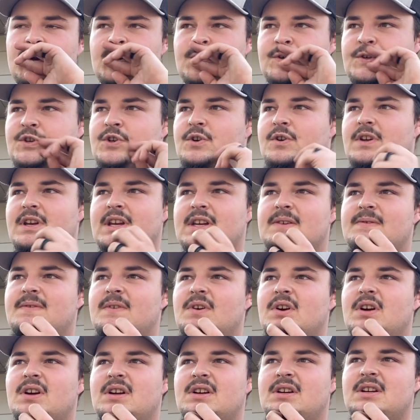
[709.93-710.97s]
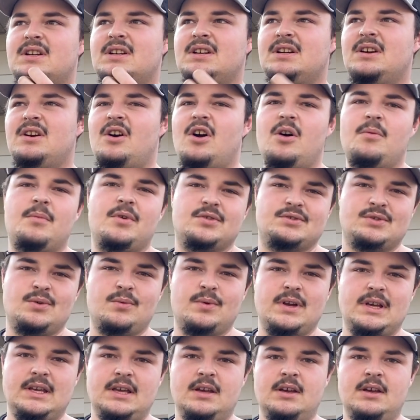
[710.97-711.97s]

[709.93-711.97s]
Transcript: shooting it for almost a week.